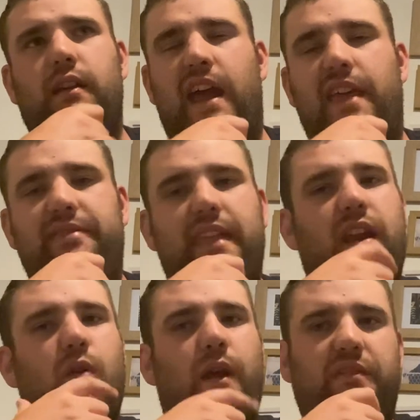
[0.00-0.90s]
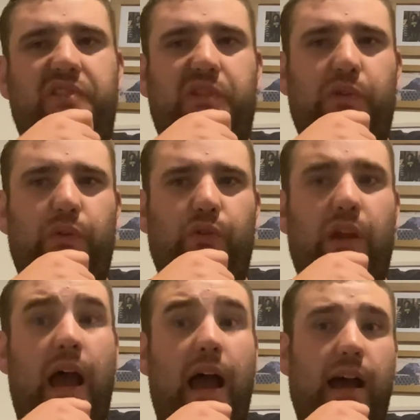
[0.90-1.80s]
And then I went to
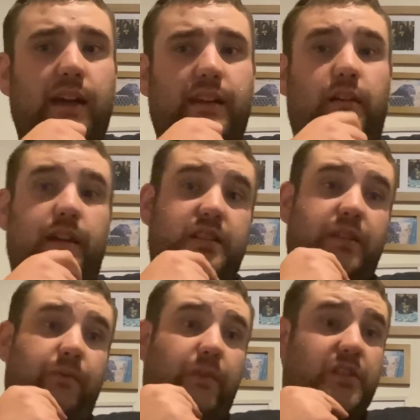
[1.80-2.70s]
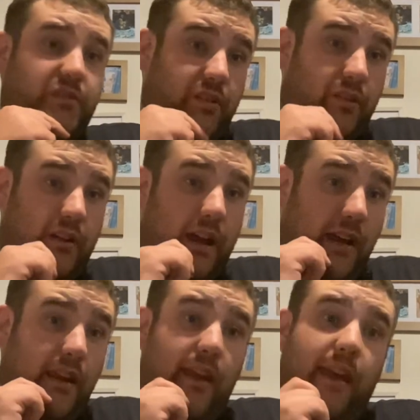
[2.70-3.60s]
hard and I actually finished it on
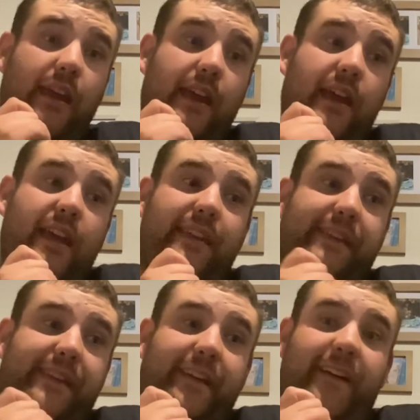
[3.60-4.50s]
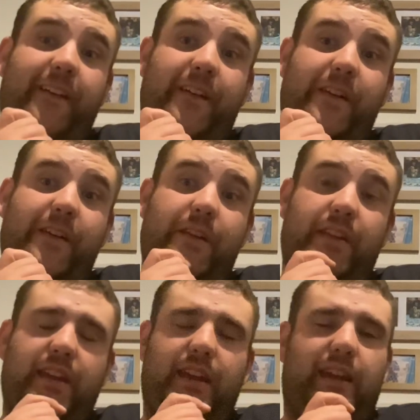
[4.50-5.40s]
hard. So
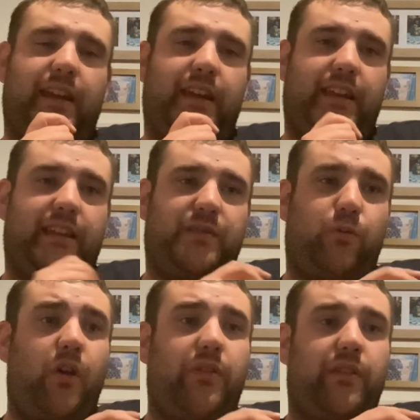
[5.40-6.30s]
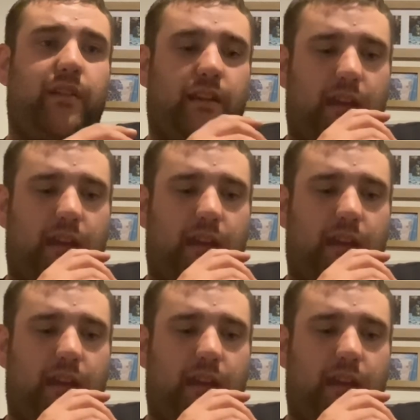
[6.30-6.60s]
yeah, it's worth it.